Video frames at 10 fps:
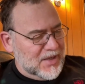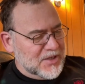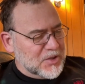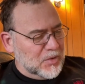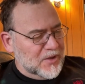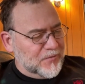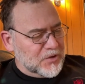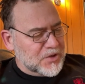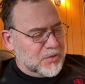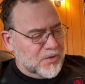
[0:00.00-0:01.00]
It is only for
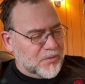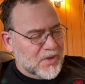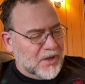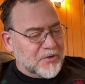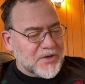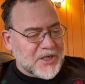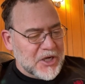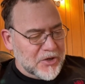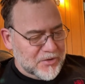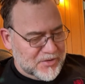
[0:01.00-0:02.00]
200 or 300
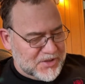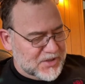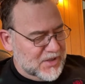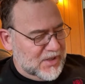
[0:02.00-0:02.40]
years